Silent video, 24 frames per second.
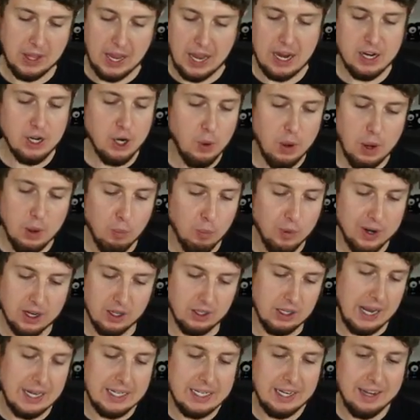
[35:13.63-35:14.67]
I know I'm
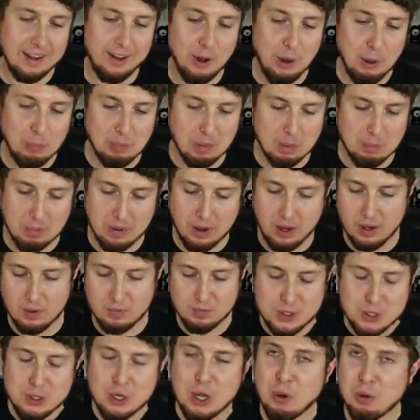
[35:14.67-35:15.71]
weird. I can't help it,
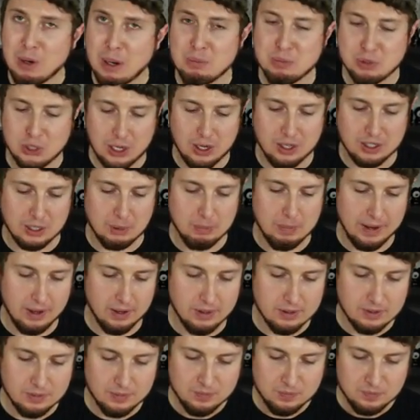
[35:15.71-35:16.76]
but you know what I'm talking
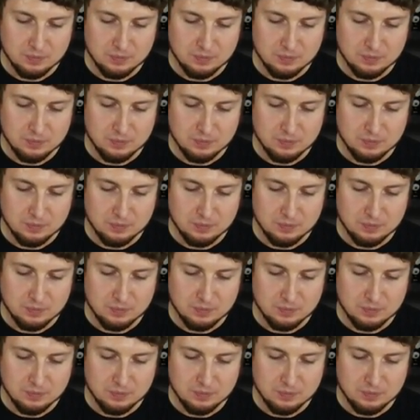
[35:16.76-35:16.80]
about.